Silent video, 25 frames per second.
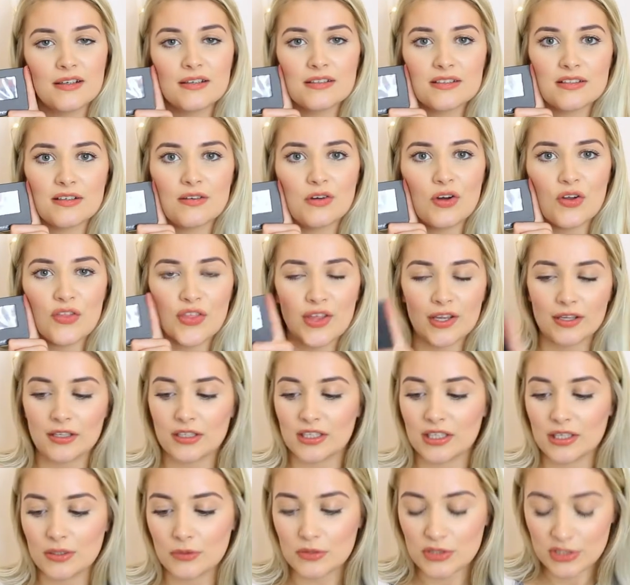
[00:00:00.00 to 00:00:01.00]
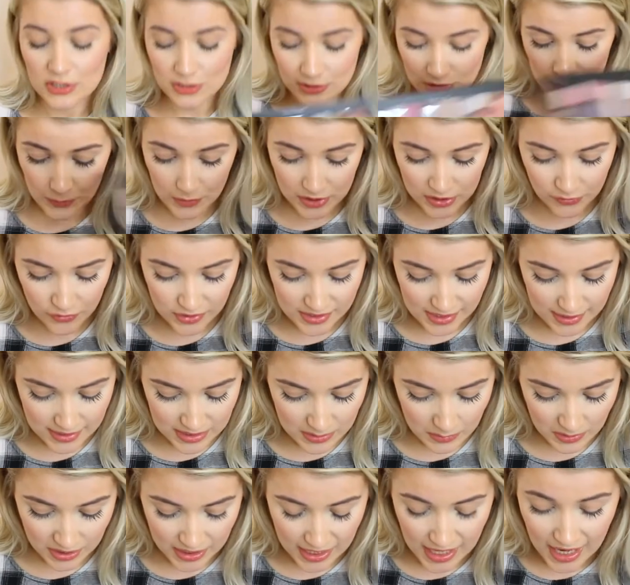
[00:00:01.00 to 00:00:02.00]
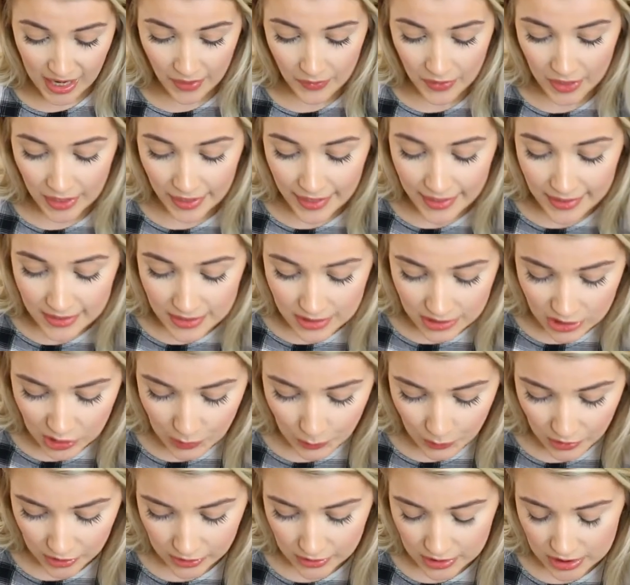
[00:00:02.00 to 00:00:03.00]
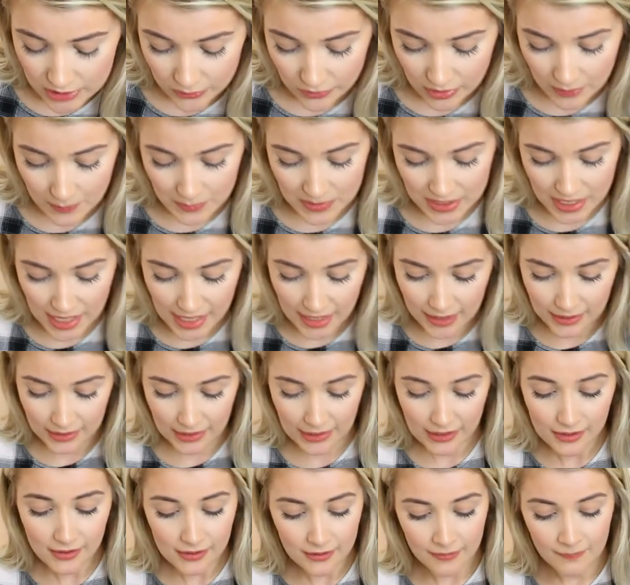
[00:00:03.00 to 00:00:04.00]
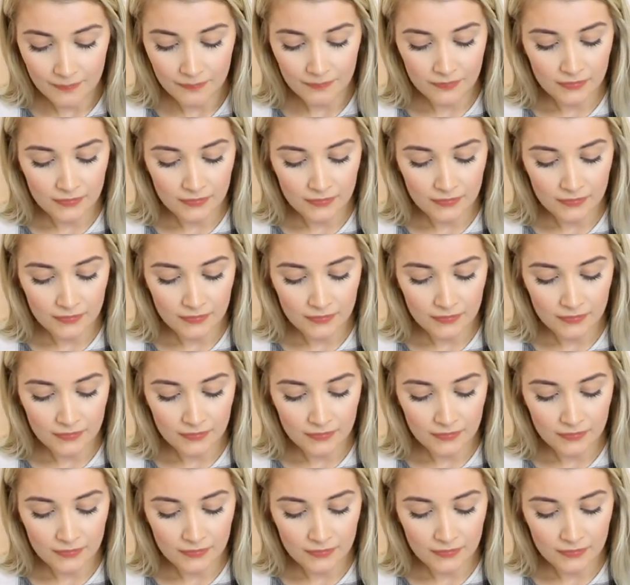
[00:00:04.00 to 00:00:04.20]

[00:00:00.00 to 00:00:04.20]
So thank you so much for sending me that. And the last 2 products from Technic,